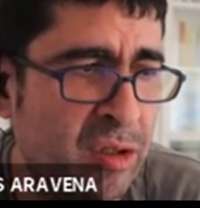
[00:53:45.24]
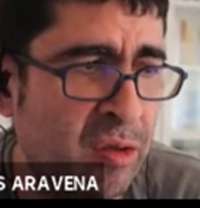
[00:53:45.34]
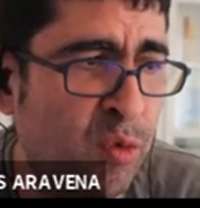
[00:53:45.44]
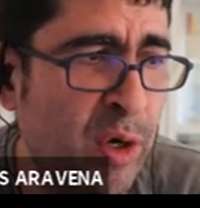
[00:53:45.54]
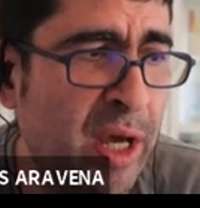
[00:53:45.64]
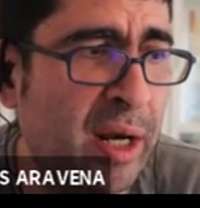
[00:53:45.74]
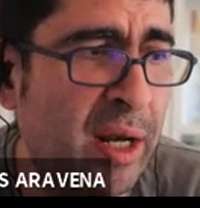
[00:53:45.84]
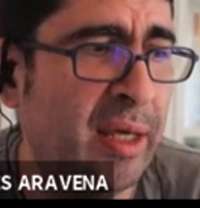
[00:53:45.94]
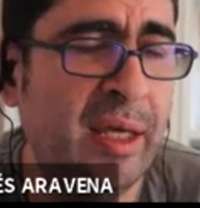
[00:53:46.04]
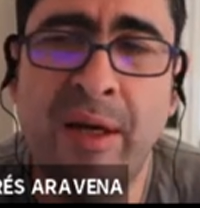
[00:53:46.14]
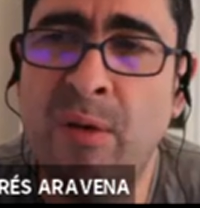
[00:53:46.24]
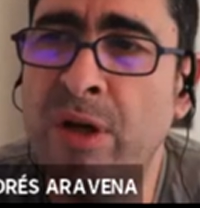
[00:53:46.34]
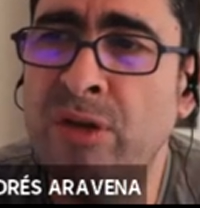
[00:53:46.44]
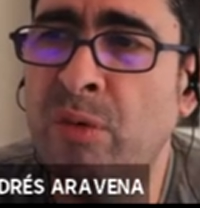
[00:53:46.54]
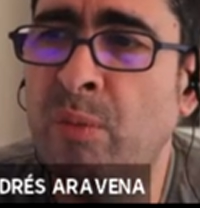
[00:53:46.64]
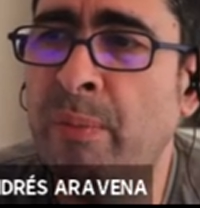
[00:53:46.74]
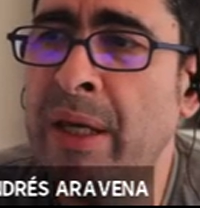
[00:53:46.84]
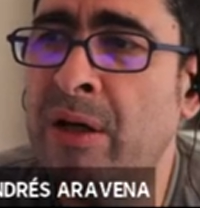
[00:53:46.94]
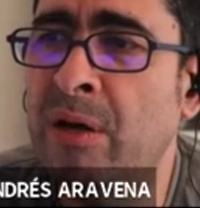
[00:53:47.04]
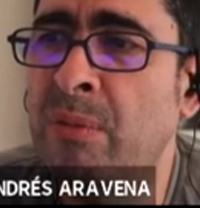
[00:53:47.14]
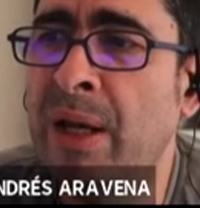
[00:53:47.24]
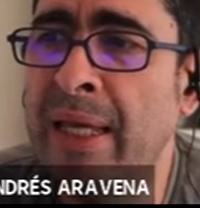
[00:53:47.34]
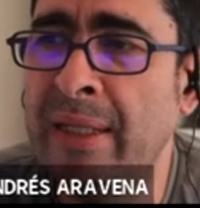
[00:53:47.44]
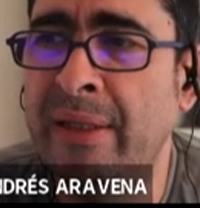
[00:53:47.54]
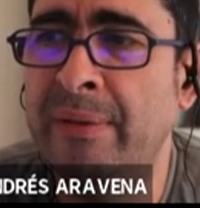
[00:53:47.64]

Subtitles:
we are lucky, the question may come later.